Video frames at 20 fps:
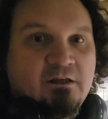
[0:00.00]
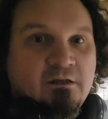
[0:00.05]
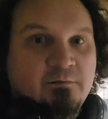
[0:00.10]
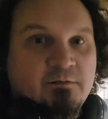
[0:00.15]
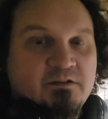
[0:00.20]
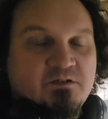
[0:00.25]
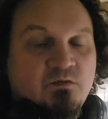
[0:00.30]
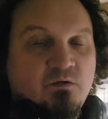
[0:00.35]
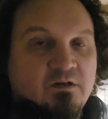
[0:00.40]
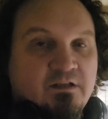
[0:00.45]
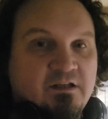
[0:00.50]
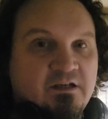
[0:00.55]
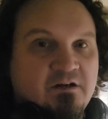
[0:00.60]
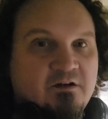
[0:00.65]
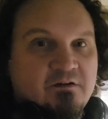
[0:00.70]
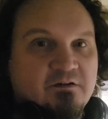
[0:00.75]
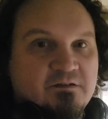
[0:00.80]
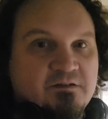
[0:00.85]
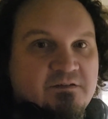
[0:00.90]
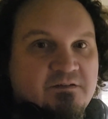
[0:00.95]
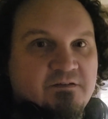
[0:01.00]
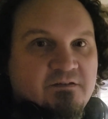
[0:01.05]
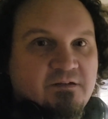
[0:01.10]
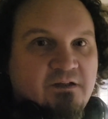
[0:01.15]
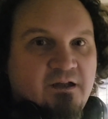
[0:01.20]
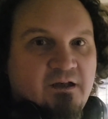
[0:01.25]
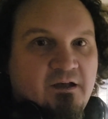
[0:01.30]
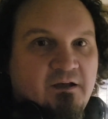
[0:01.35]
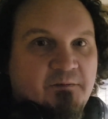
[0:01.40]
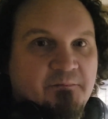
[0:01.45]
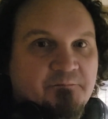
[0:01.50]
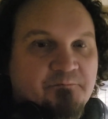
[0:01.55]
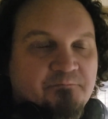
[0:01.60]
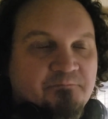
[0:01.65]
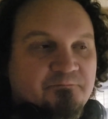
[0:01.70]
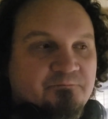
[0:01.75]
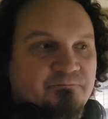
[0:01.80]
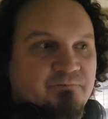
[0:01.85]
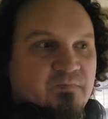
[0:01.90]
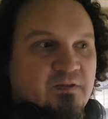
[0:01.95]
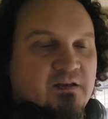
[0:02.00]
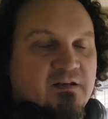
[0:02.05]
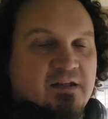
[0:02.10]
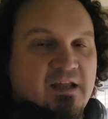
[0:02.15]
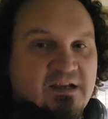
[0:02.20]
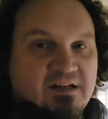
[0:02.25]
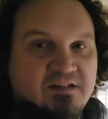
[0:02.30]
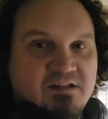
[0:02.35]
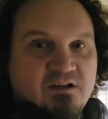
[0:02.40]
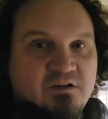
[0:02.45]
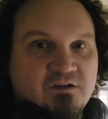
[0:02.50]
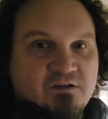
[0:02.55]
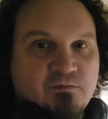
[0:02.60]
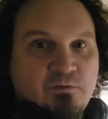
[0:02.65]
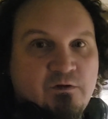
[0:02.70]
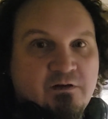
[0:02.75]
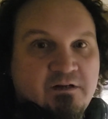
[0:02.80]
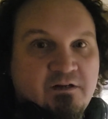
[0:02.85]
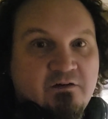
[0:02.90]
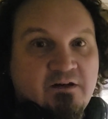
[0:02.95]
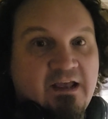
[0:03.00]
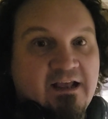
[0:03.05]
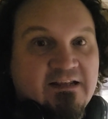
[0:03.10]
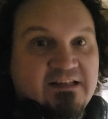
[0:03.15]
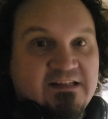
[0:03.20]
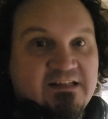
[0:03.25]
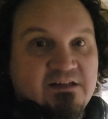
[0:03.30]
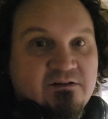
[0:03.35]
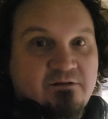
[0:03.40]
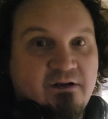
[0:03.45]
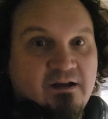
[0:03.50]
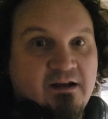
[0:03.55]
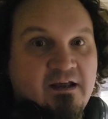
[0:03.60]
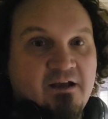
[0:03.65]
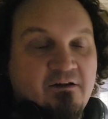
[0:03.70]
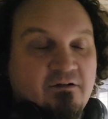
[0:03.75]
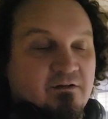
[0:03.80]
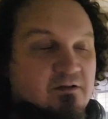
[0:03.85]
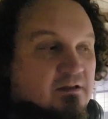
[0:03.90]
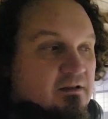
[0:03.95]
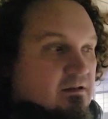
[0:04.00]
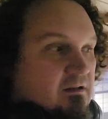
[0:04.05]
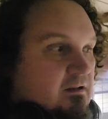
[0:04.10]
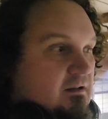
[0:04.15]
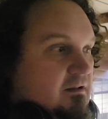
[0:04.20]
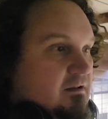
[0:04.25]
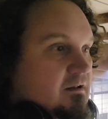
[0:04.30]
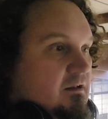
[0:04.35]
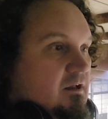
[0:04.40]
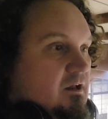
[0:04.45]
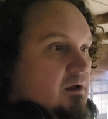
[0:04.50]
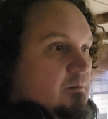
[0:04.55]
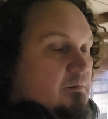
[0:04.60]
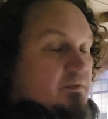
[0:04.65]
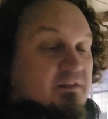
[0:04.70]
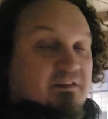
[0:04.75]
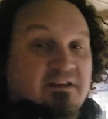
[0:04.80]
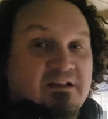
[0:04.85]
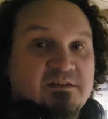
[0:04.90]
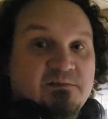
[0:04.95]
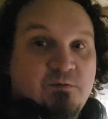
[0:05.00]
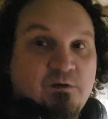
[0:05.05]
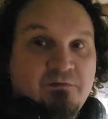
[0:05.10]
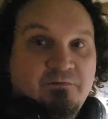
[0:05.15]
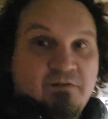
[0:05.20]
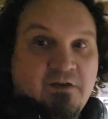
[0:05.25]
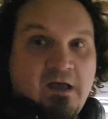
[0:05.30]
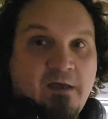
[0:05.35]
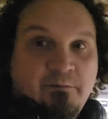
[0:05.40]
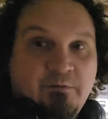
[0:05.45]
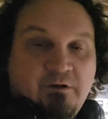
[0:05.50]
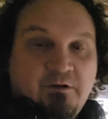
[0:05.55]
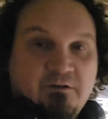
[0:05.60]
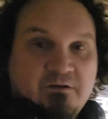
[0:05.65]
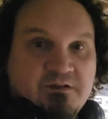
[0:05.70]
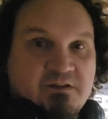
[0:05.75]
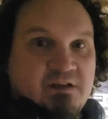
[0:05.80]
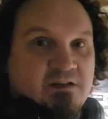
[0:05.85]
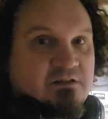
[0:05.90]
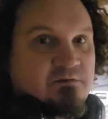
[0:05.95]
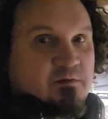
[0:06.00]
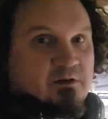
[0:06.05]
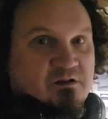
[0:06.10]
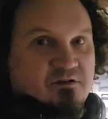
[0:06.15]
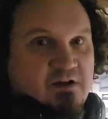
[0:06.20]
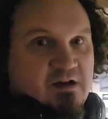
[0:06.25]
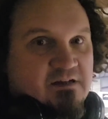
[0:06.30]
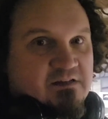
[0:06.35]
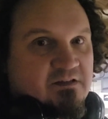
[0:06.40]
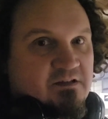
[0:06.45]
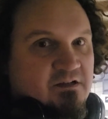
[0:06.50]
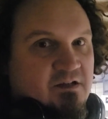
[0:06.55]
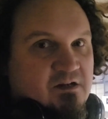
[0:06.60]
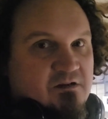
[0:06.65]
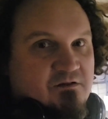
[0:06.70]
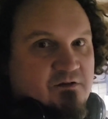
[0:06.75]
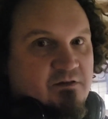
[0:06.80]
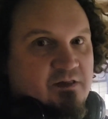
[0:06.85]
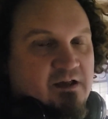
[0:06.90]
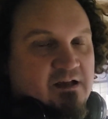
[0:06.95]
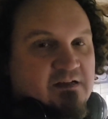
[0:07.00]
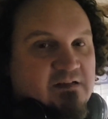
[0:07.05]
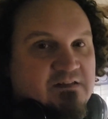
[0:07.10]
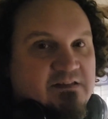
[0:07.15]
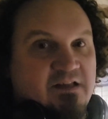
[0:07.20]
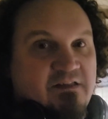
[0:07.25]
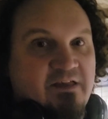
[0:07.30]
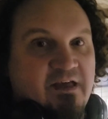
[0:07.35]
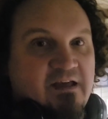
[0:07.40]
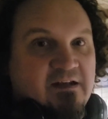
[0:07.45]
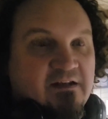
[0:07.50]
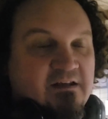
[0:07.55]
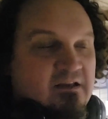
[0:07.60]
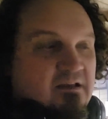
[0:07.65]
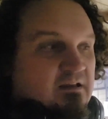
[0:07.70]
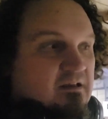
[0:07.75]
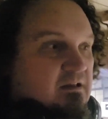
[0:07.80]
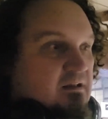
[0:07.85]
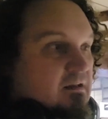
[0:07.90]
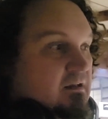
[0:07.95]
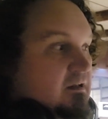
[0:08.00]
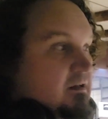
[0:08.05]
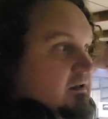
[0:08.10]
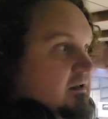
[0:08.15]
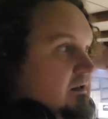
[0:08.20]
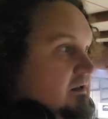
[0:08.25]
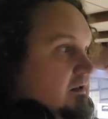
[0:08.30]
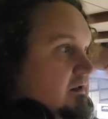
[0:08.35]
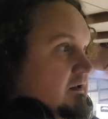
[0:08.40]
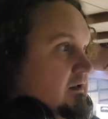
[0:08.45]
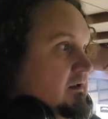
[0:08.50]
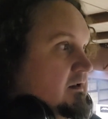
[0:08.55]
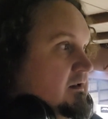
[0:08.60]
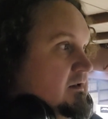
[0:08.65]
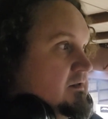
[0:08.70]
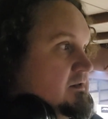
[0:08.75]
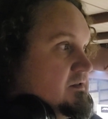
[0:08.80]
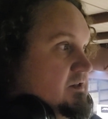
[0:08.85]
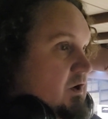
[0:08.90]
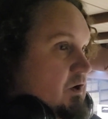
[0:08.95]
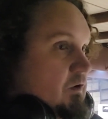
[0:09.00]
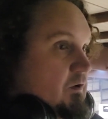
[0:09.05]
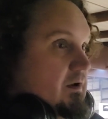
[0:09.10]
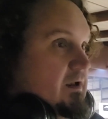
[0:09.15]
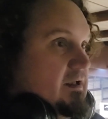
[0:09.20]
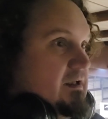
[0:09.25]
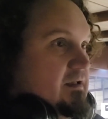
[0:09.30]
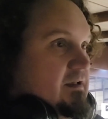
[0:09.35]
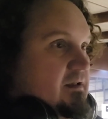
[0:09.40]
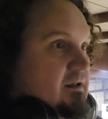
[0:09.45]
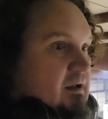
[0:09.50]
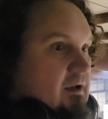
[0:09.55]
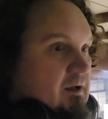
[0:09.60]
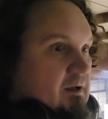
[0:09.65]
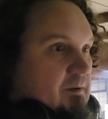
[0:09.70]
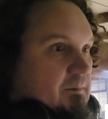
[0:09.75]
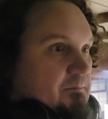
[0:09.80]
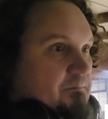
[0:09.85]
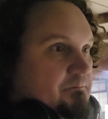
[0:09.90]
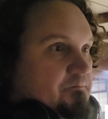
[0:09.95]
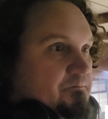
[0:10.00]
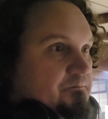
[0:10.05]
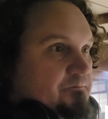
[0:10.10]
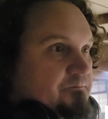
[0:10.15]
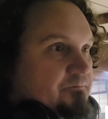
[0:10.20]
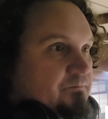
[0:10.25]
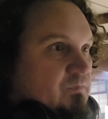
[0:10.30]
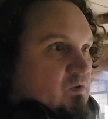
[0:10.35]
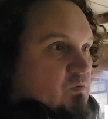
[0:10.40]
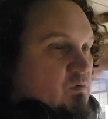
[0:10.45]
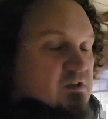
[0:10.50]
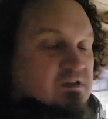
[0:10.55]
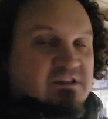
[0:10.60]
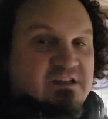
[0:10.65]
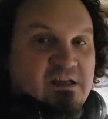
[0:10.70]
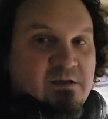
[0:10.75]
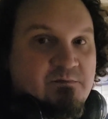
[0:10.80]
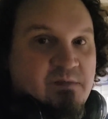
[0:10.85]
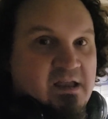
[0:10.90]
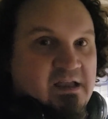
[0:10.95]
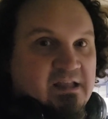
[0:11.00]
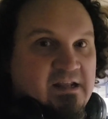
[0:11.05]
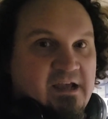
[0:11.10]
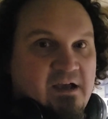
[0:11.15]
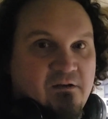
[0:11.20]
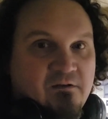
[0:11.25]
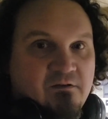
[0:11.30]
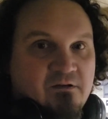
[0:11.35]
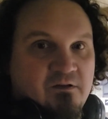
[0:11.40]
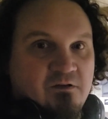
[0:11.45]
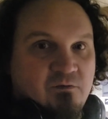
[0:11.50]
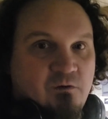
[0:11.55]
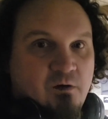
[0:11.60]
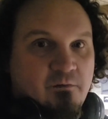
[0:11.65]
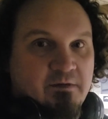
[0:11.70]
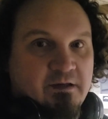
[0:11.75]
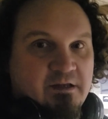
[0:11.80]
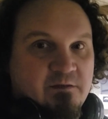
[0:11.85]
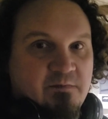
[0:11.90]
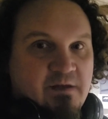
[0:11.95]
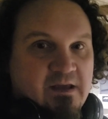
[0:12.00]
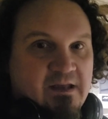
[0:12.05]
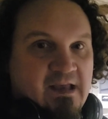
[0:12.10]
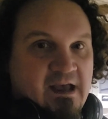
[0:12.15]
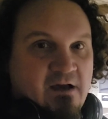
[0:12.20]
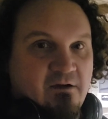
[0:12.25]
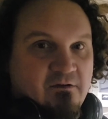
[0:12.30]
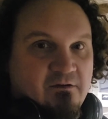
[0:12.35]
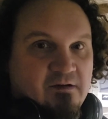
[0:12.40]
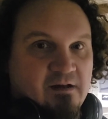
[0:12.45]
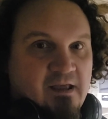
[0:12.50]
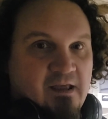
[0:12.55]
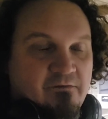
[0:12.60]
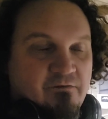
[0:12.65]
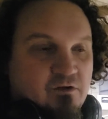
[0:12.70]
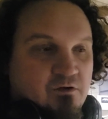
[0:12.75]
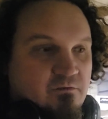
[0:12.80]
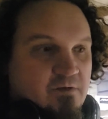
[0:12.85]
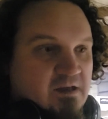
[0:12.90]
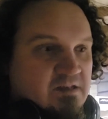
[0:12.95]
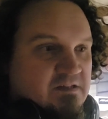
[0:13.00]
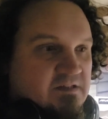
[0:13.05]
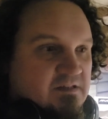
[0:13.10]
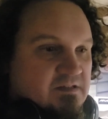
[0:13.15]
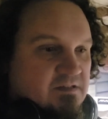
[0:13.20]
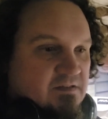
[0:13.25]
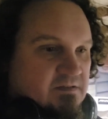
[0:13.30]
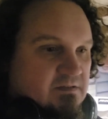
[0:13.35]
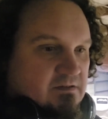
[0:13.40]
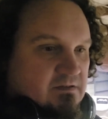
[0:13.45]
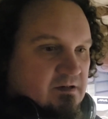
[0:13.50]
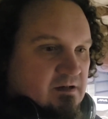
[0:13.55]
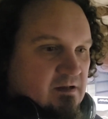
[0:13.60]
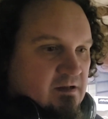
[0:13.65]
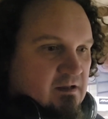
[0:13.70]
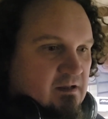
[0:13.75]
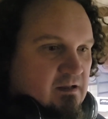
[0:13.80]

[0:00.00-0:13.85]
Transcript: it'll be 20 years um, next year. So we're on year 19 right now. Um, I think that's pretty phenomenal. There's not too many tracks in the country that can say that. So um, we just keep banging out what we can bang out and have good races and